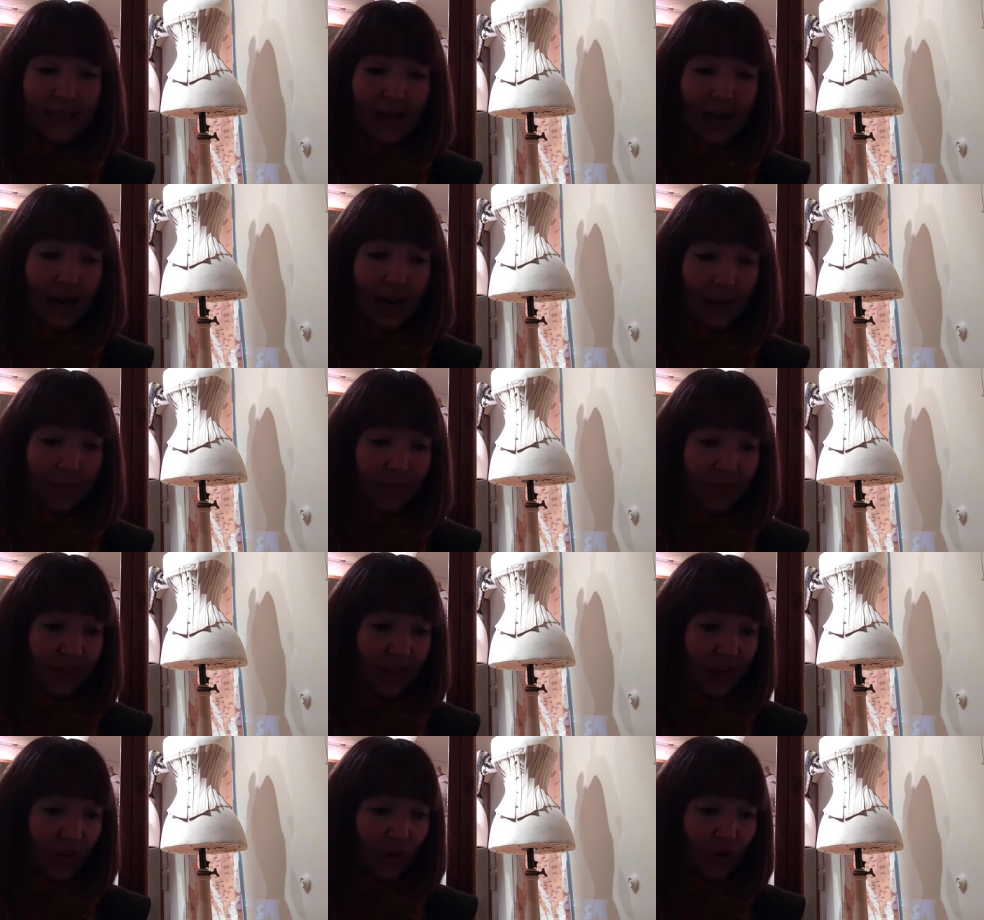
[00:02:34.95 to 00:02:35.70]
Um,
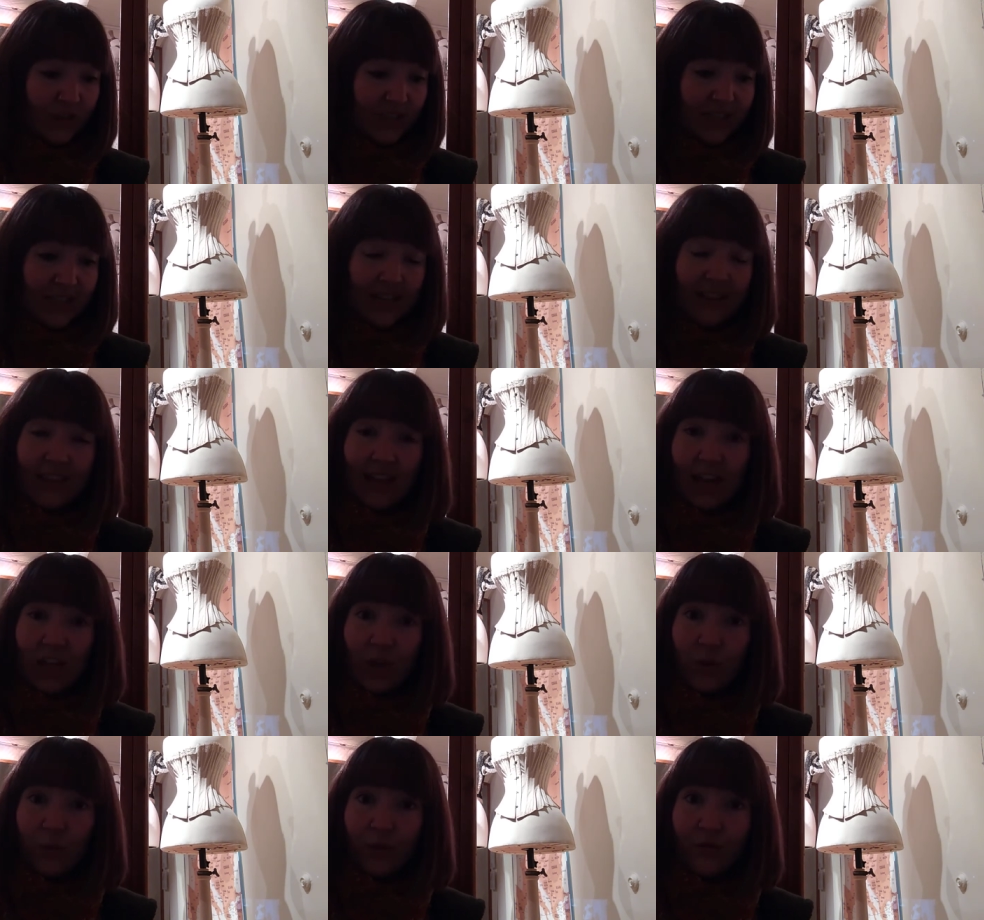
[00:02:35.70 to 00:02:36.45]
then underneath there,
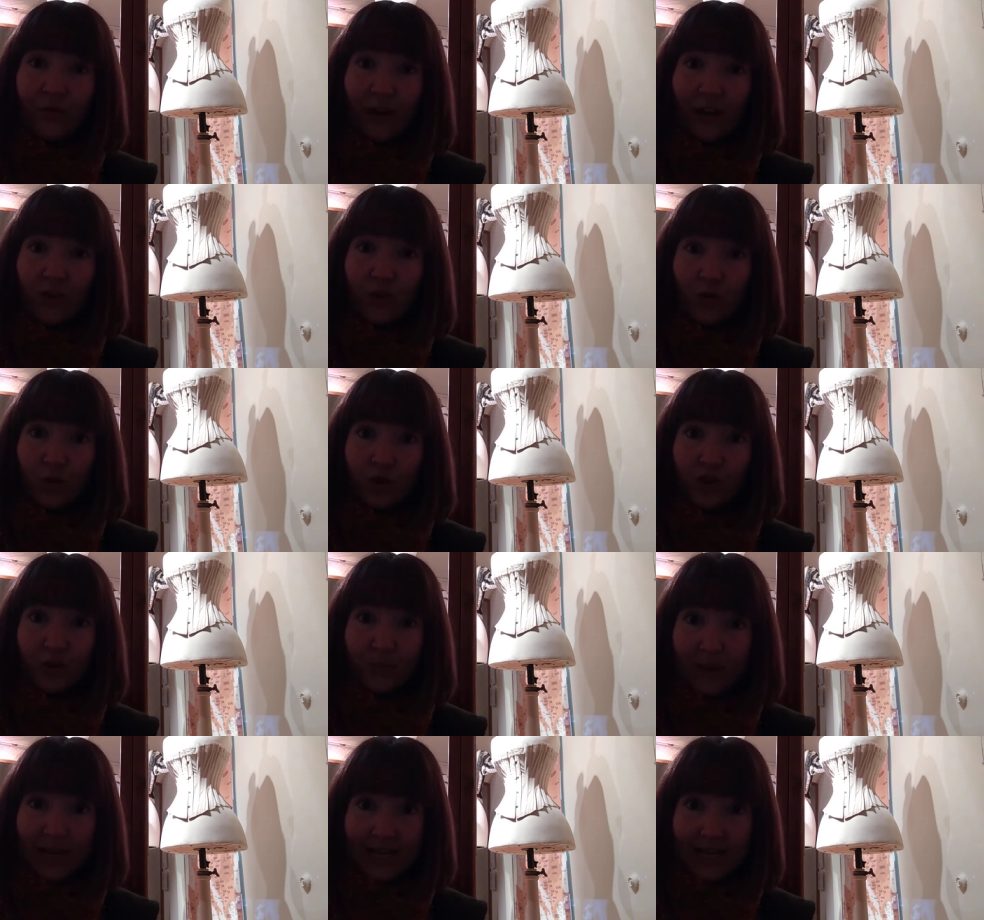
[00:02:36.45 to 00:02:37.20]
you would find your
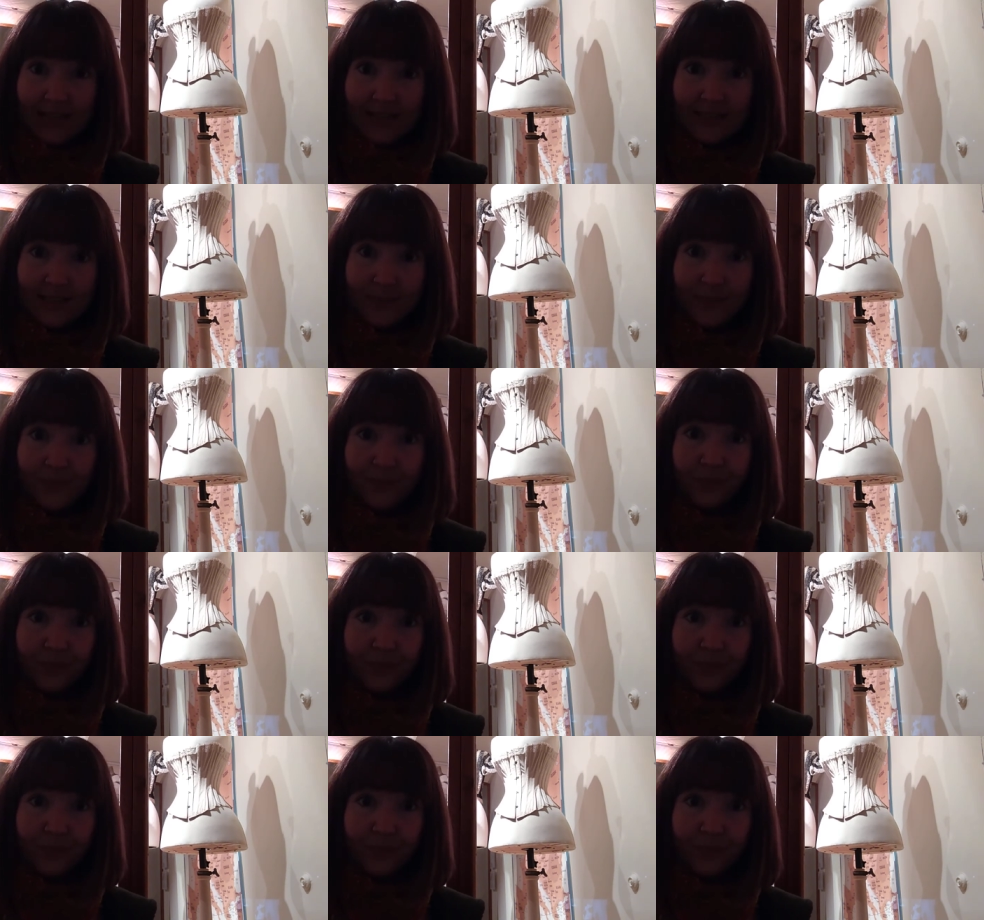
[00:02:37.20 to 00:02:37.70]
chemise.